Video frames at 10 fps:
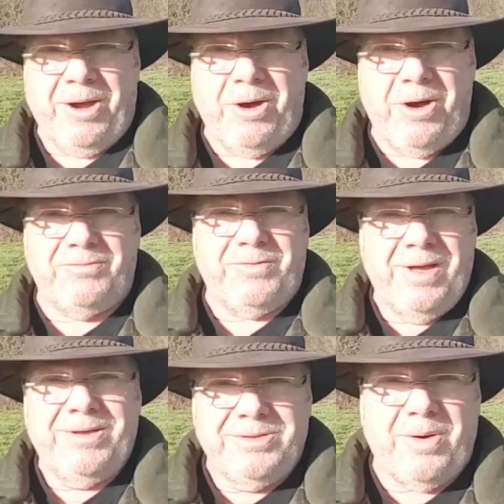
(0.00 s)
of
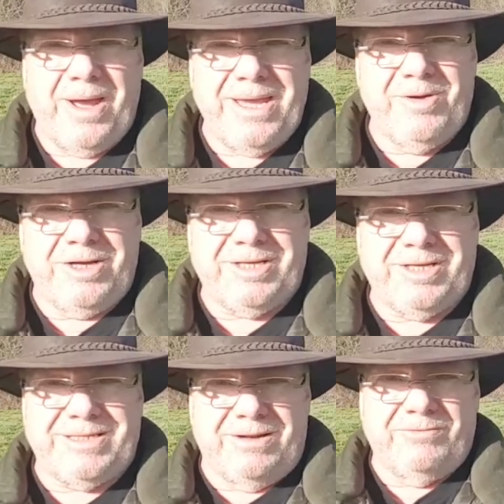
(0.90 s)
the way in which this
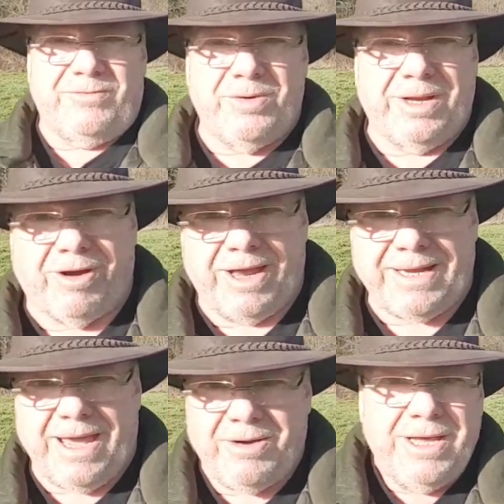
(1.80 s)
is unfolding right
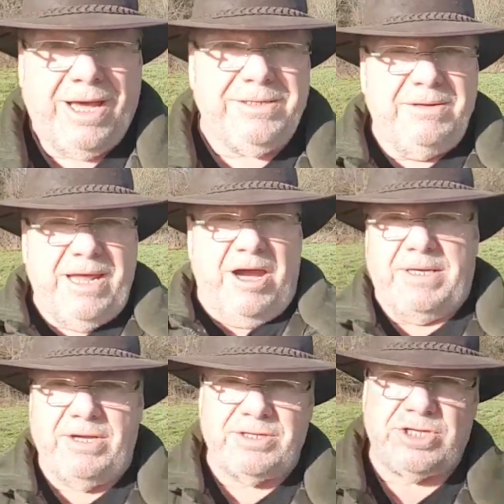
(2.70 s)
now. And no doubt
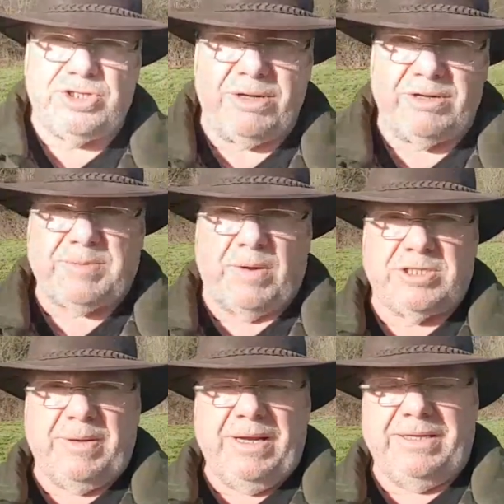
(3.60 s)
because there's joint
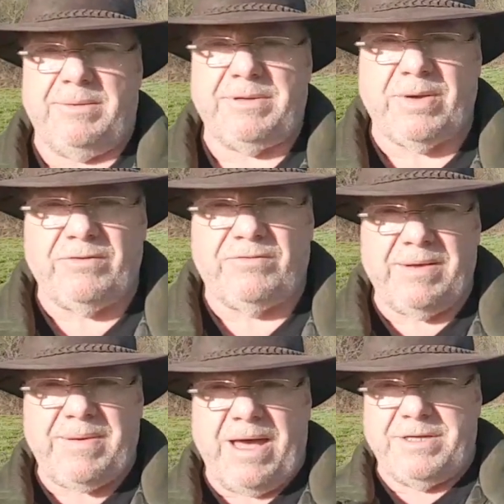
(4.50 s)
responsibility between
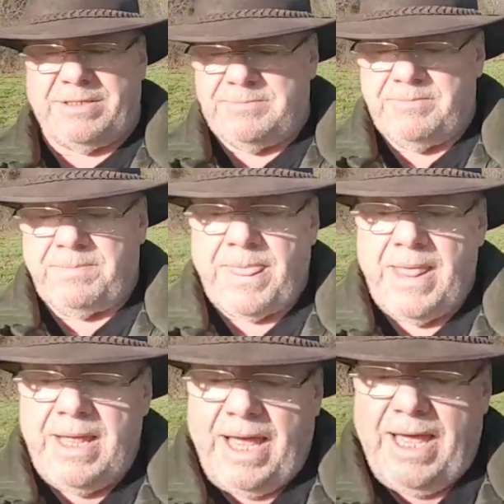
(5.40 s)
Philip Hammond
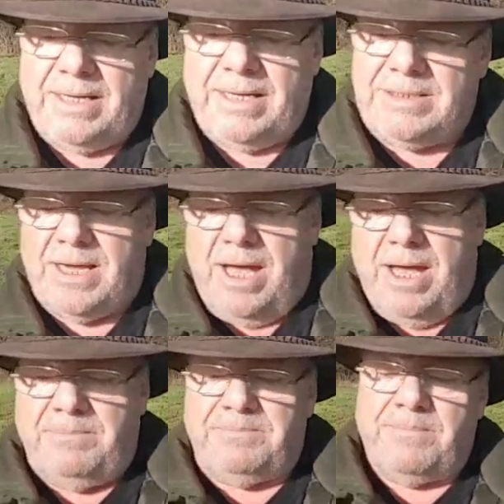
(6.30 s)
and
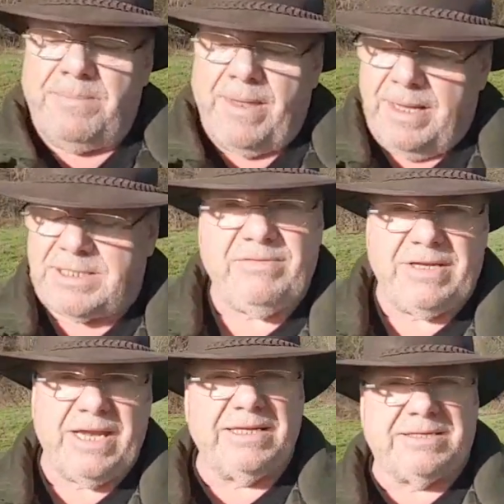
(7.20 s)
David
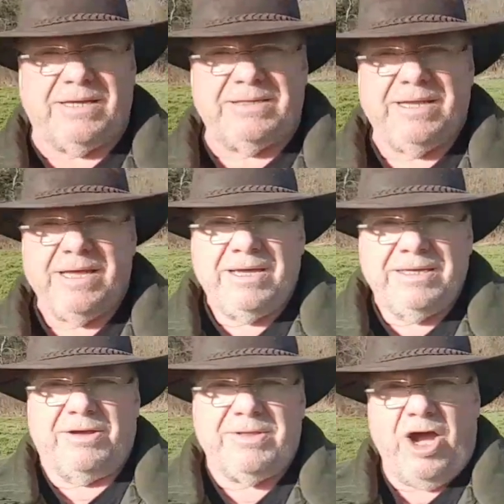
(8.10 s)
Lidington,
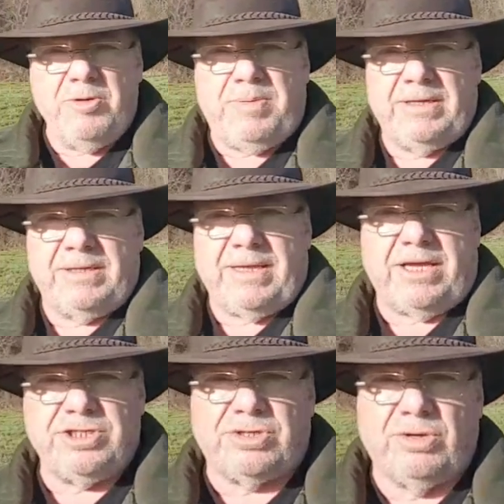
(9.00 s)
they're hoping that they
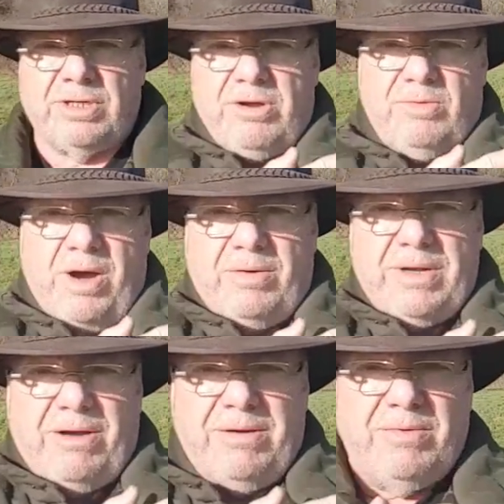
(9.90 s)
can just sort of go, well,
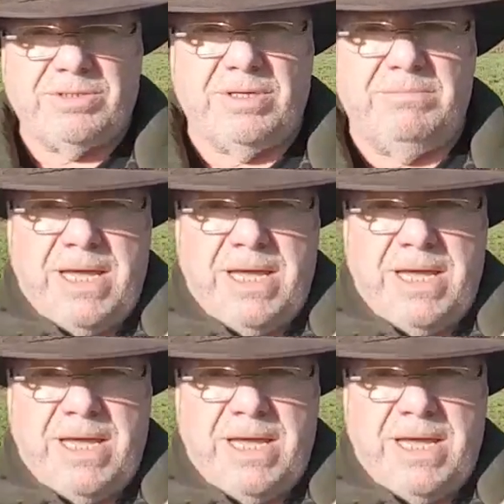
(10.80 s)
no, it wasn't